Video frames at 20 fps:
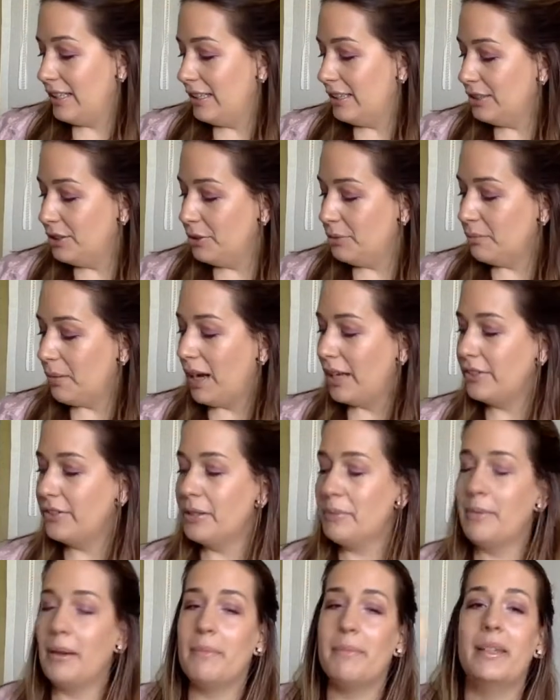you might
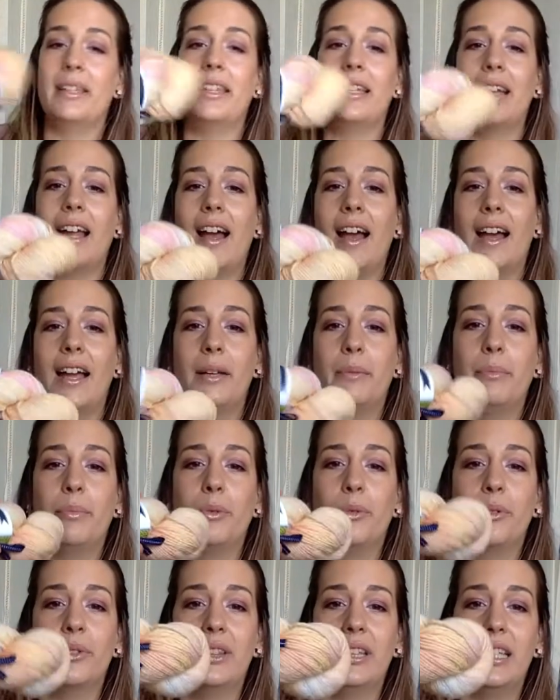remember that I
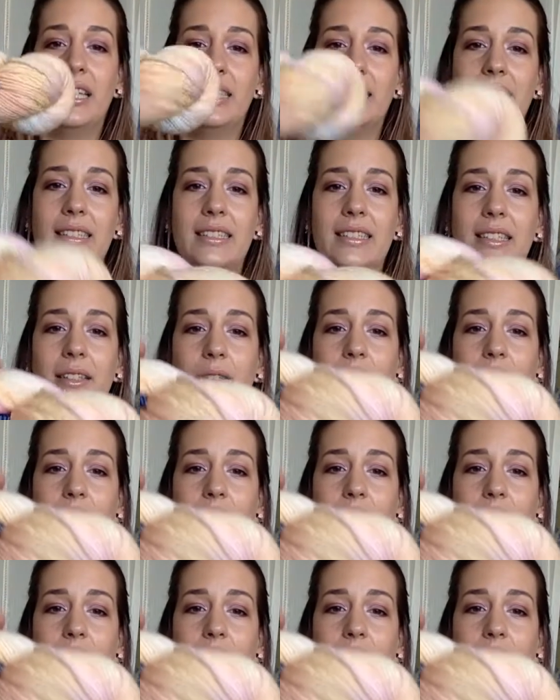bought this